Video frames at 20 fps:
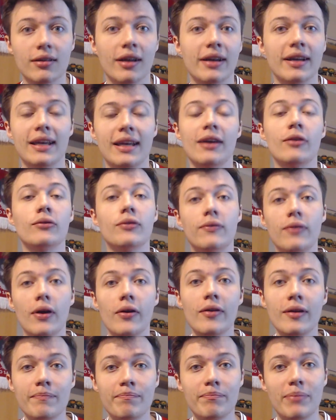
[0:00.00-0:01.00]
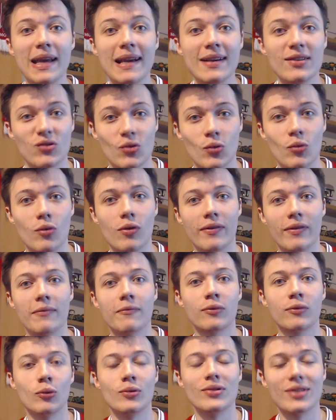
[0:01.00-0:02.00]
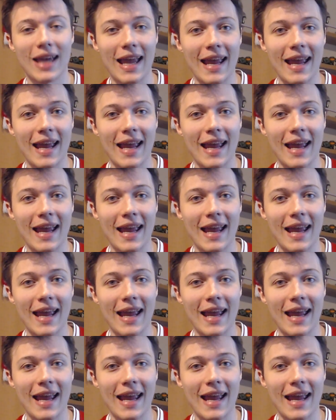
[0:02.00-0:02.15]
Like he held a very big sort of influence